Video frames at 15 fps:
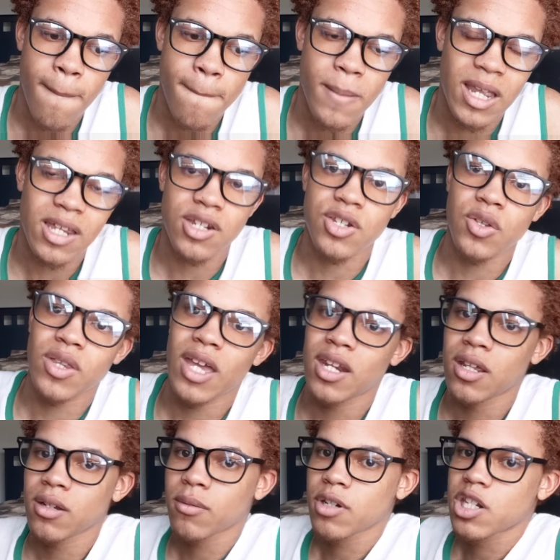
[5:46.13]
Make it so
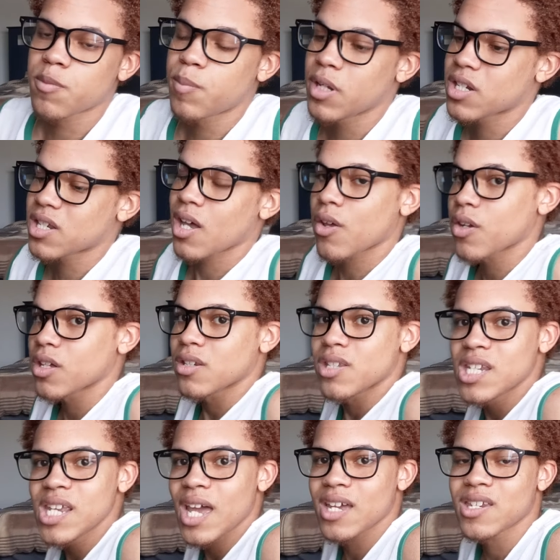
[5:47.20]
that it spits out a
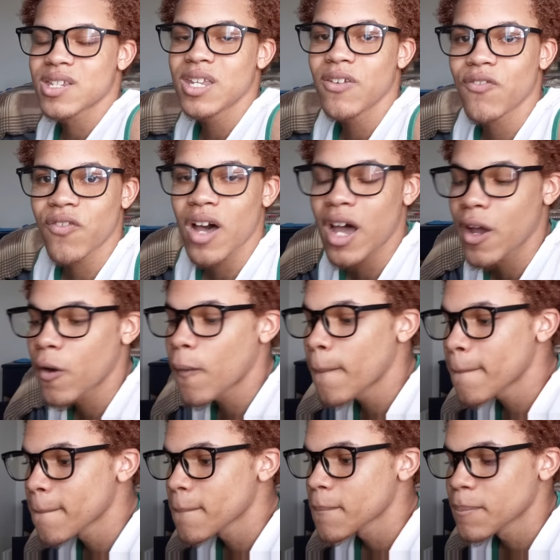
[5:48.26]
TXT file